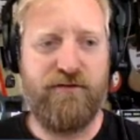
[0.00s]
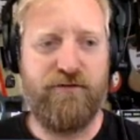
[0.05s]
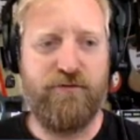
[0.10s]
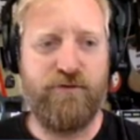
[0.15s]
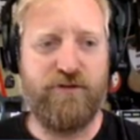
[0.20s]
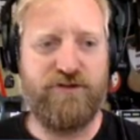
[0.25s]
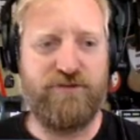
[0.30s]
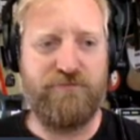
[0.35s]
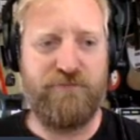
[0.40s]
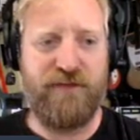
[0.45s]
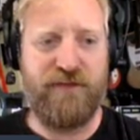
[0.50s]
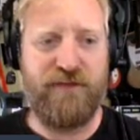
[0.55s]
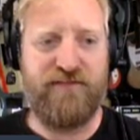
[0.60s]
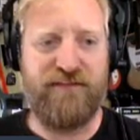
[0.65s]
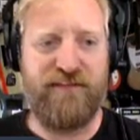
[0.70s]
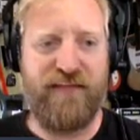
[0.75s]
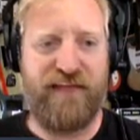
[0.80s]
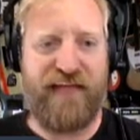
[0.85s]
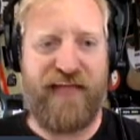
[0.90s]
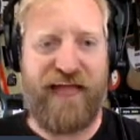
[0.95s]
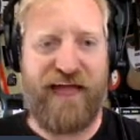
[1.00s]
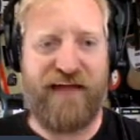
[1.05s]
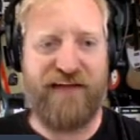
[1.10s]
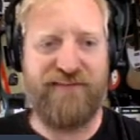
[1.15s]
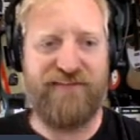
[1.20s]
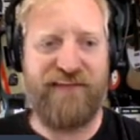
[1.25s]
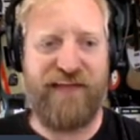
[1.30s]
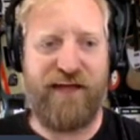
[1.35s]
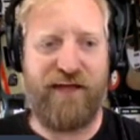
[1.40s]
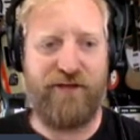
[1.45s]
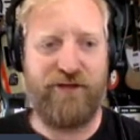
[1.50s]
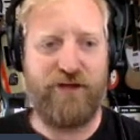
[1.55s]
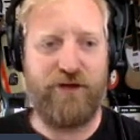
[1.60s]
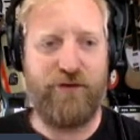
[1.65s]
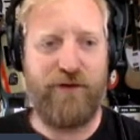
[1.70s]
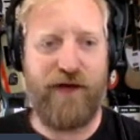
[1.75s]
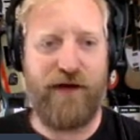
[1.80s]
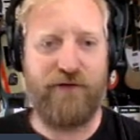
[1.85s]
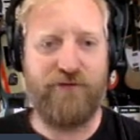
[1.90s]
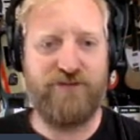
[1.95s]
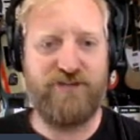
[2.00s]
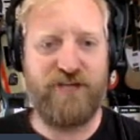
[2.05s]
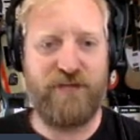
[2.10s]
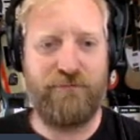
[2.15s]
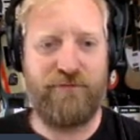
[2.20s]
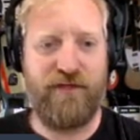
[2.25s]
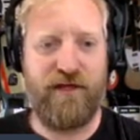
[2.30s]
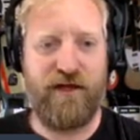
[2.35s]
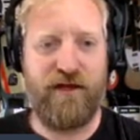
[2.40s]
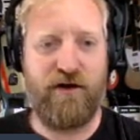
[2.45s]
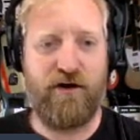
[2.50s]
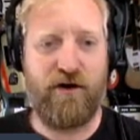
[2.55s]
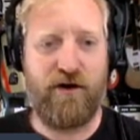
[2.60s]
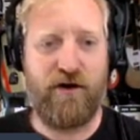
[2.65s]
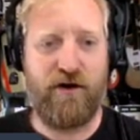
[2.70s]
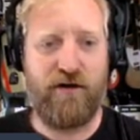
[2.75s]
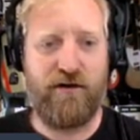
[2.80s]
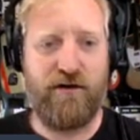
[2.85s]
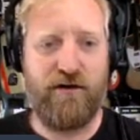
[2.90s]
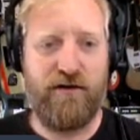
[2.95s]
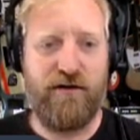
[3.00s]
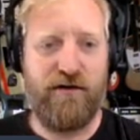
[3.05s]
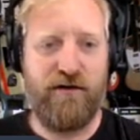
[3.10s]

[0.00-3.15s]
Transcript: which means that they can't tell you how cheap they are.